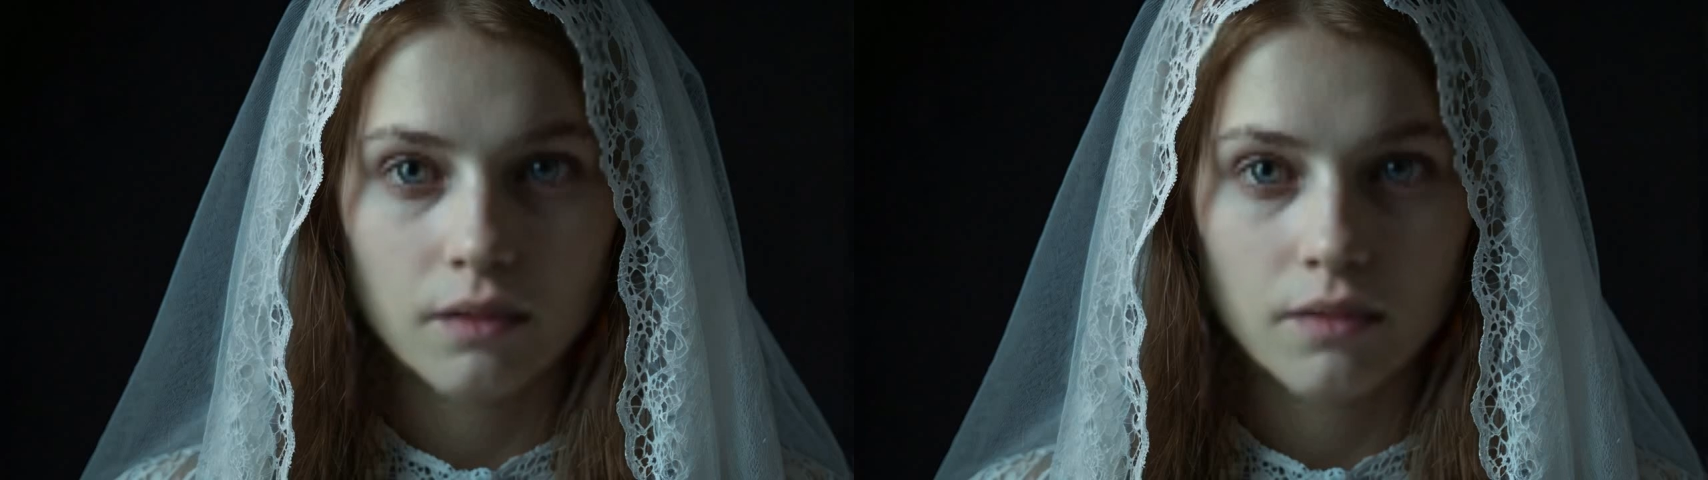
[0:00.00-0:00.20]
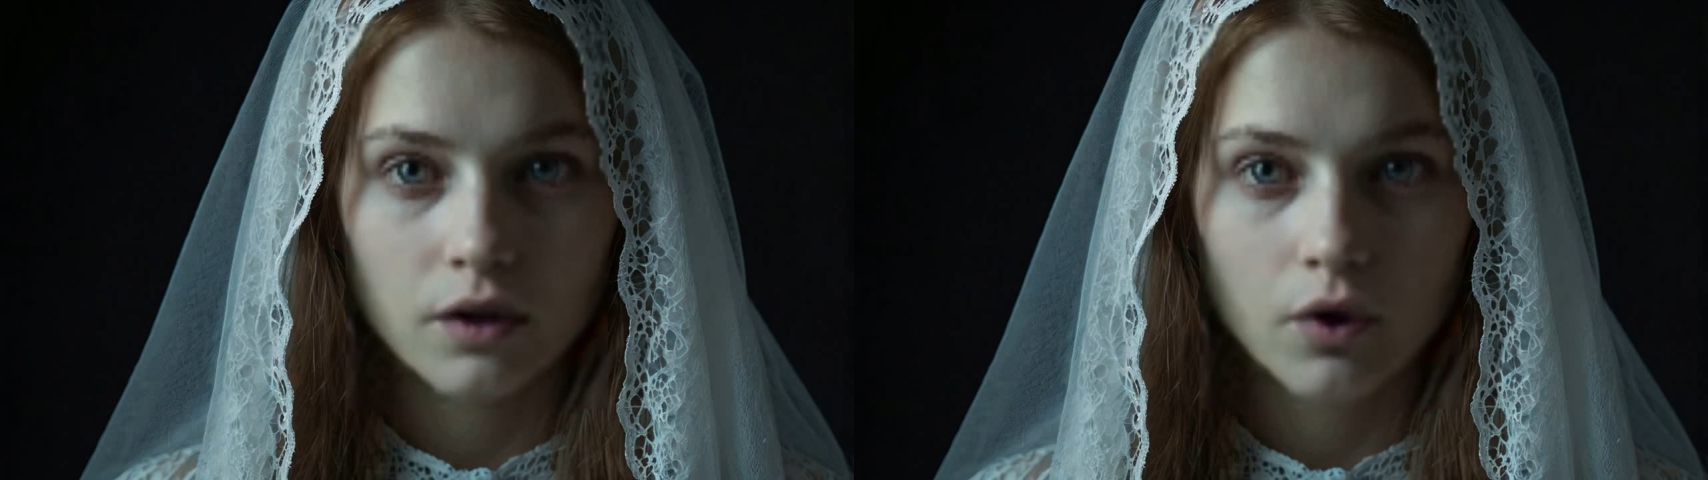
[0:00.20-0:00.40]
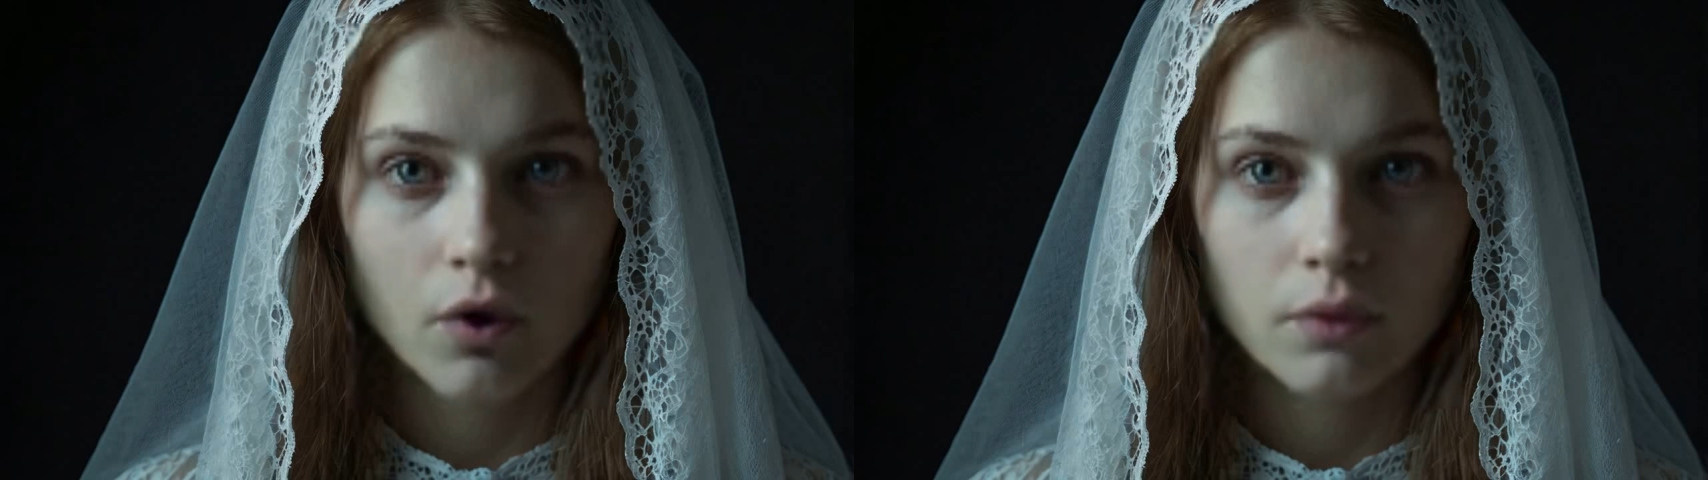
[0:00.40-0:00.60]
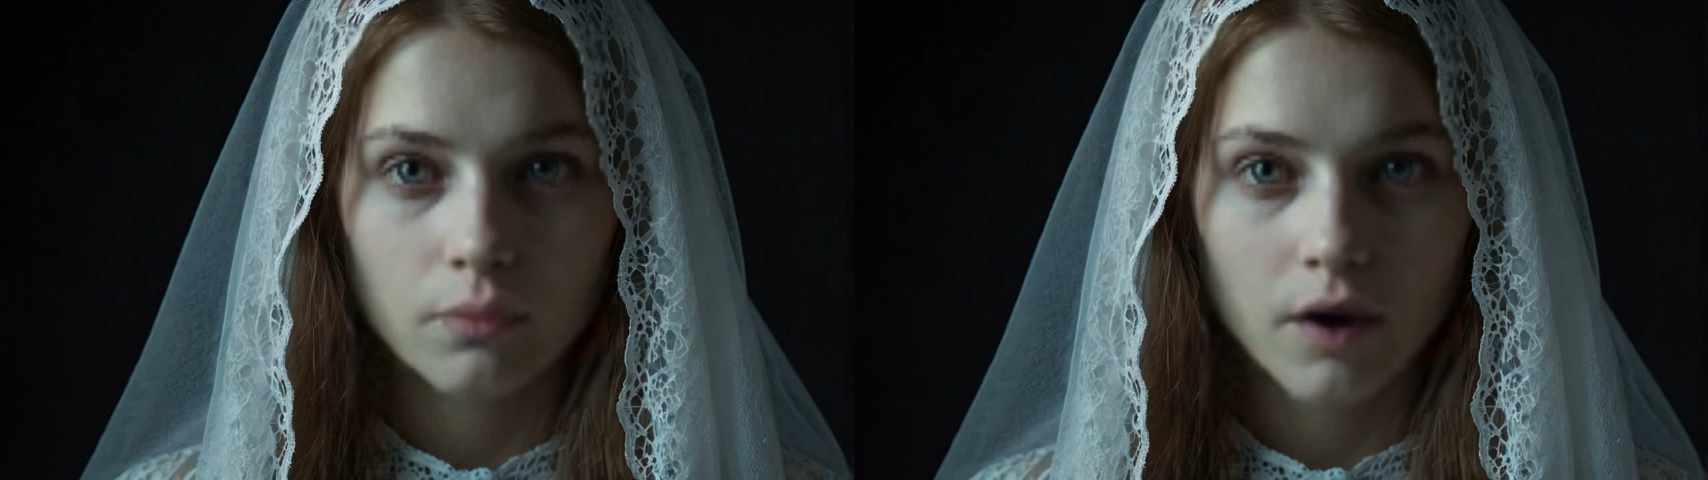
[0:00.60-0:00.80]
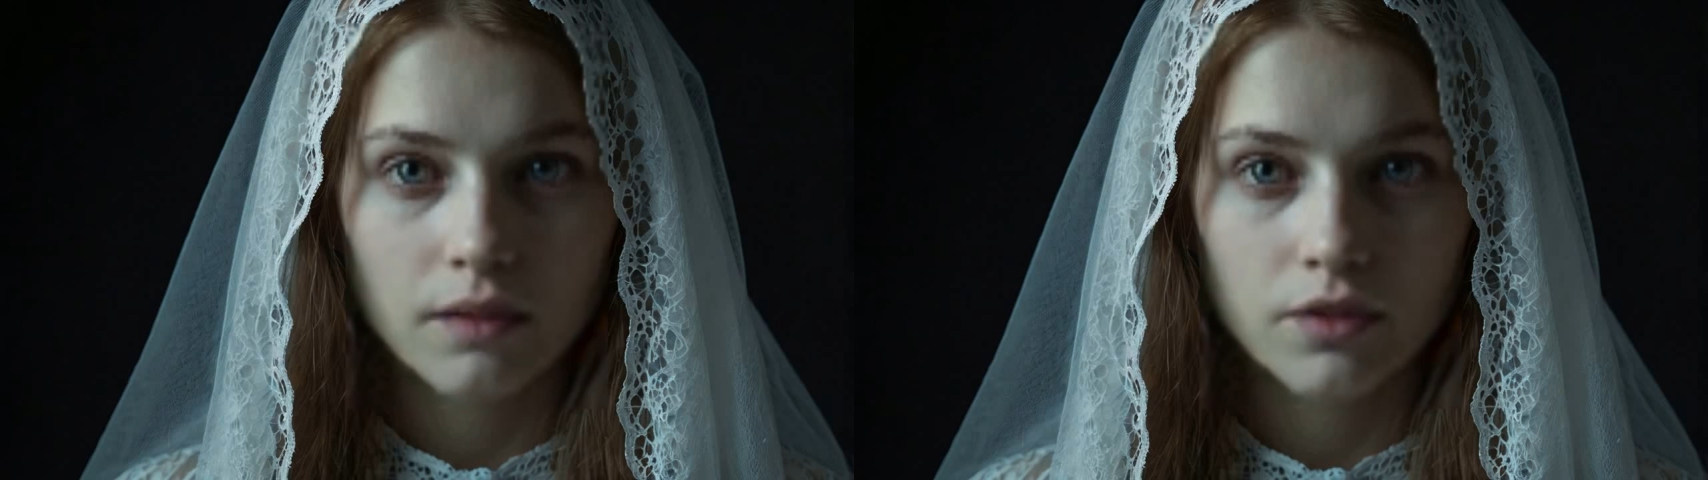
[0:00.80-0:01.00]
A cold
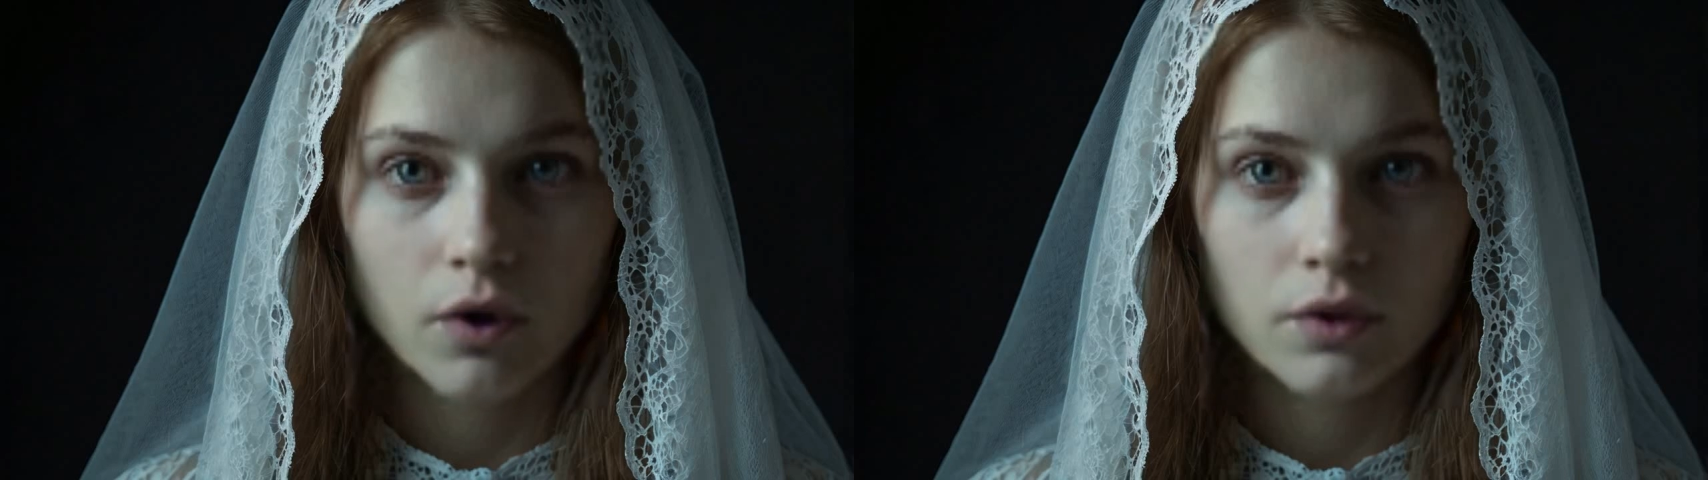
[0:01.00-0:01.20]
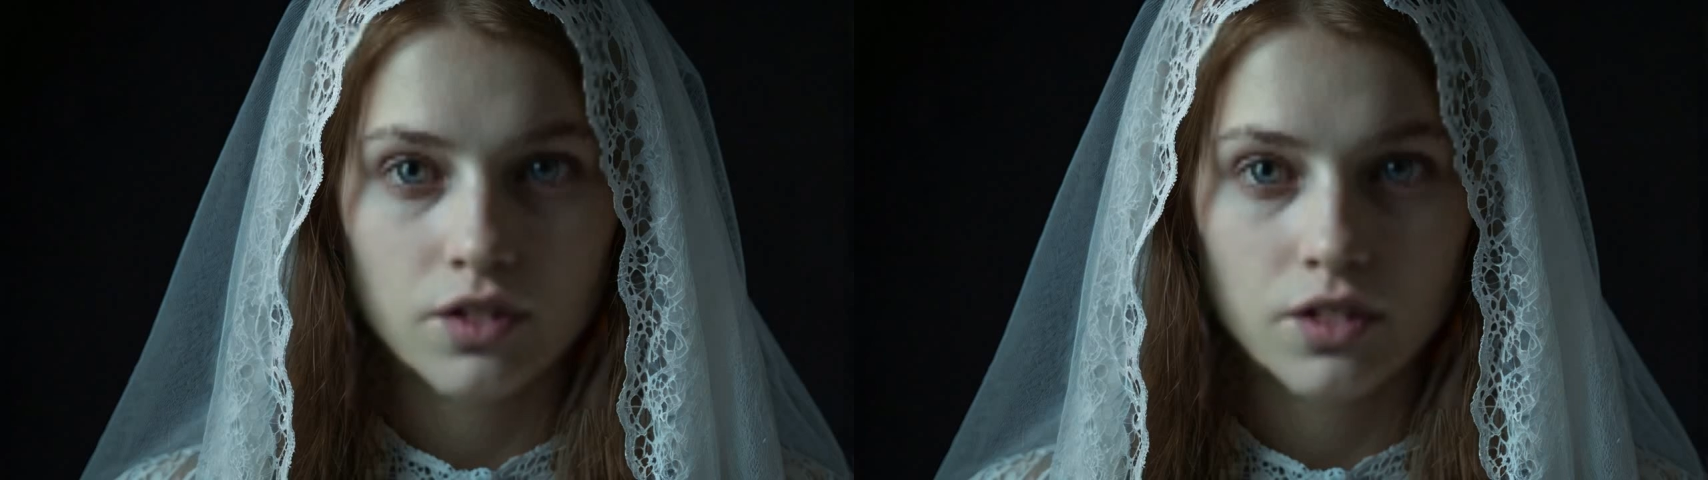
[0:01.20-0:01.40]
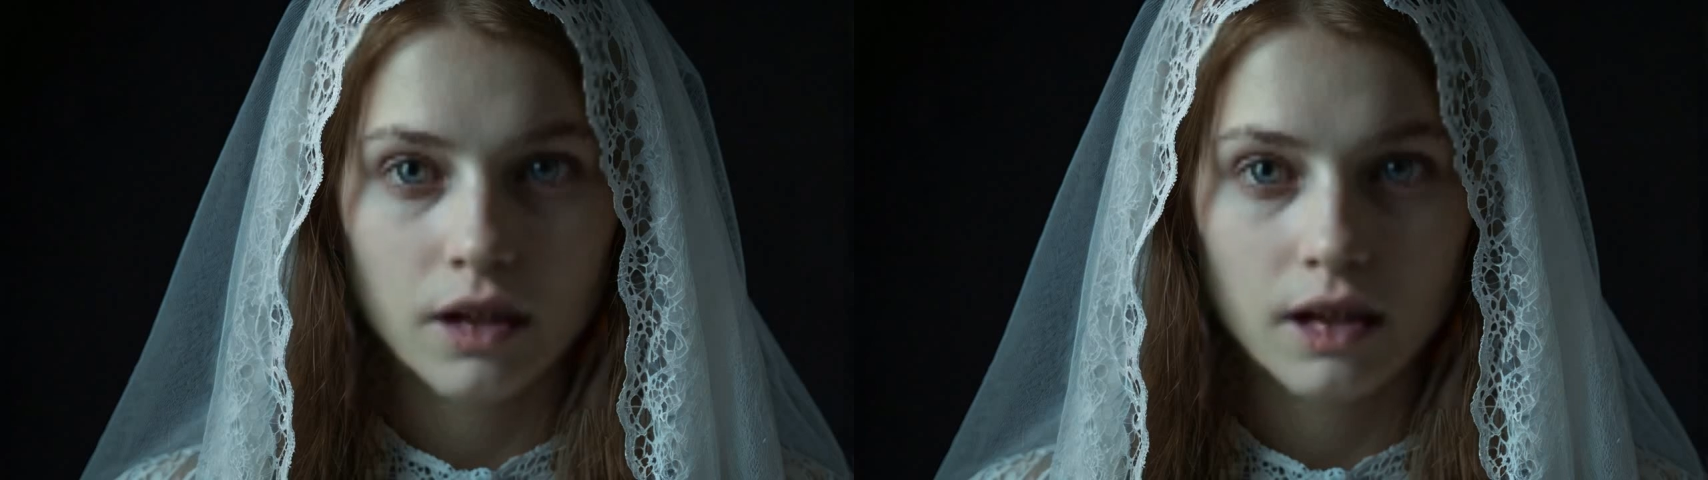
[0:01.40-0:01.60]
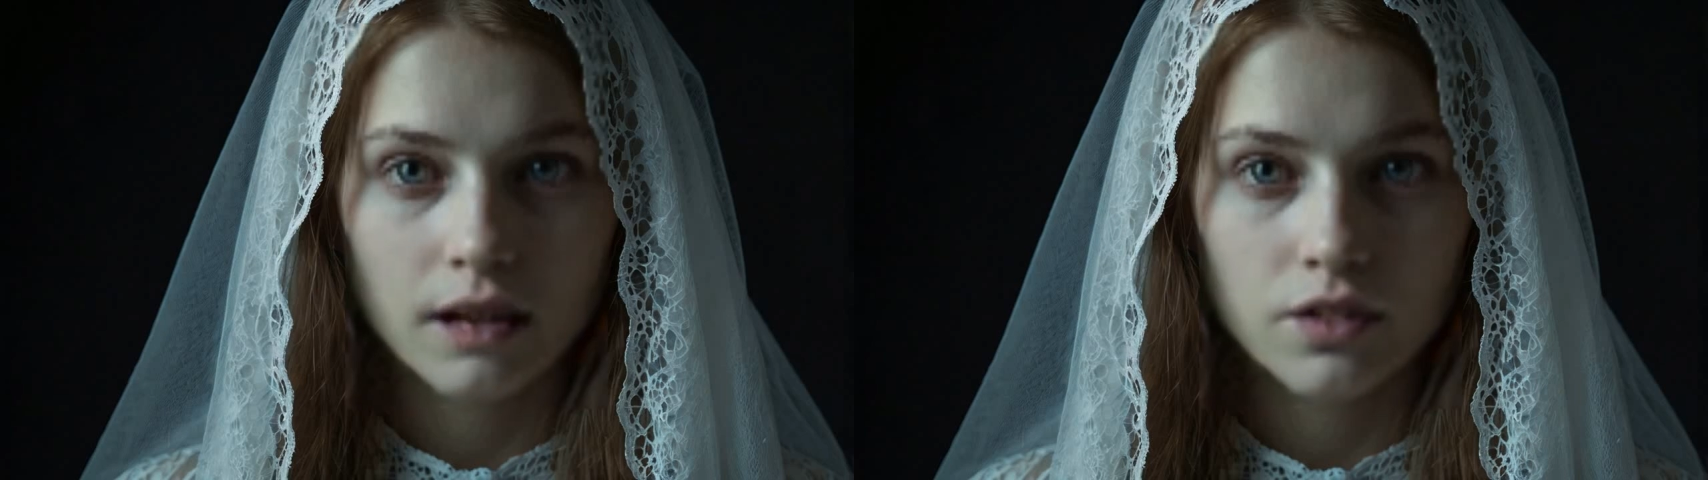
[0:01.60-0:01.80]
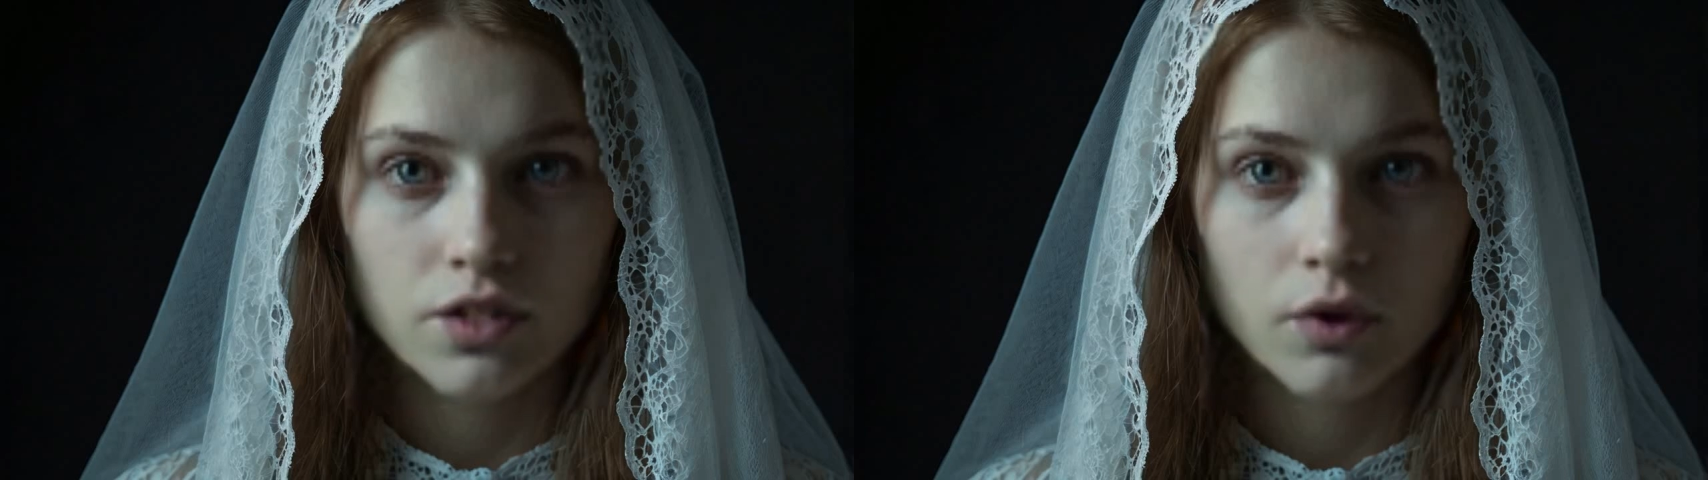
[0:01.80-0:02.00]
breath ghosted
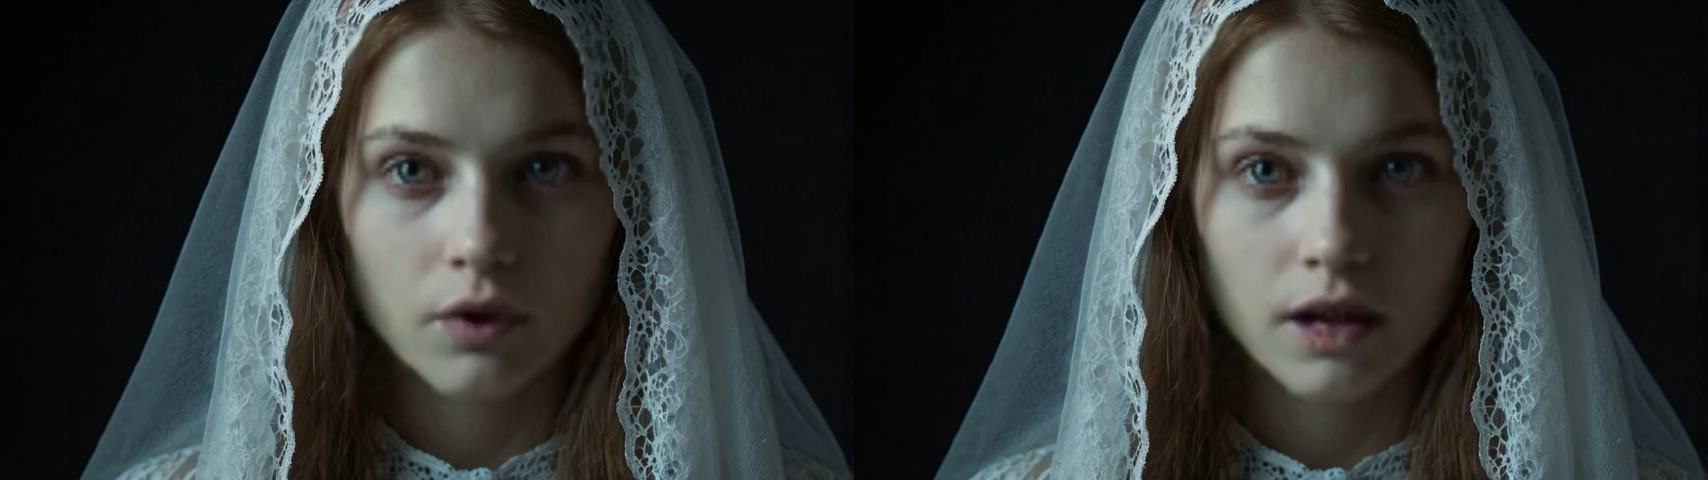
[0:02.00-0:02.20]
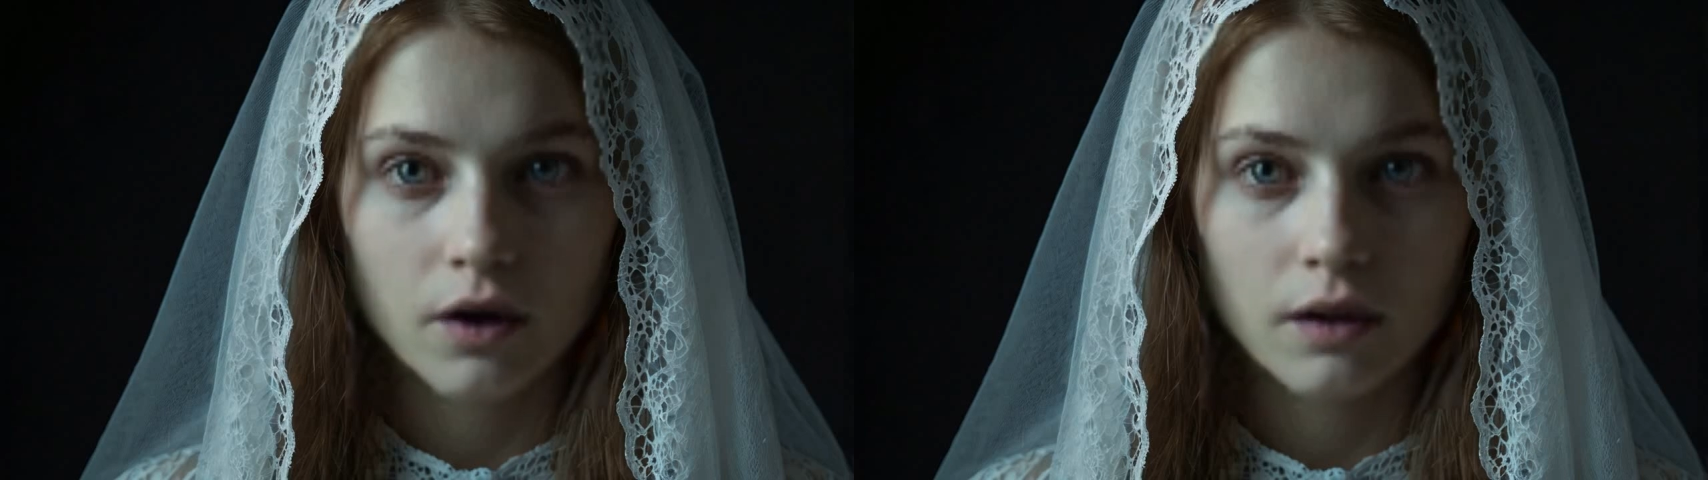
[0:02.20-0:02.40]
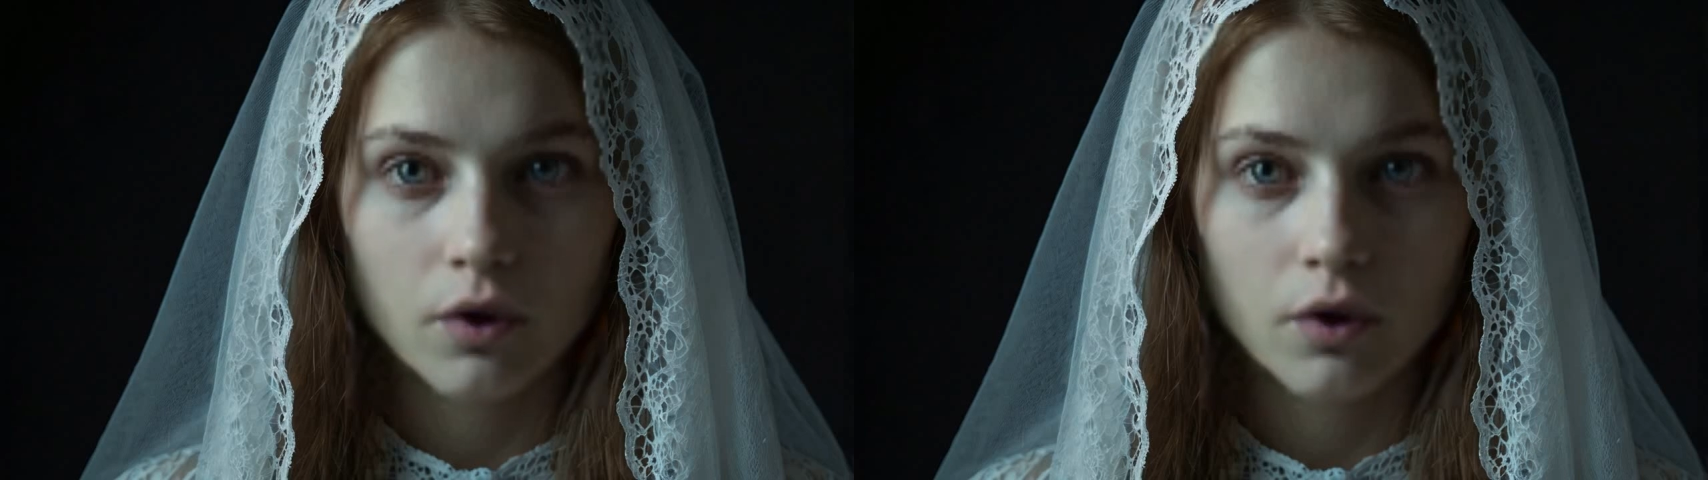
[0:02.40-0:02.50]
against her ear,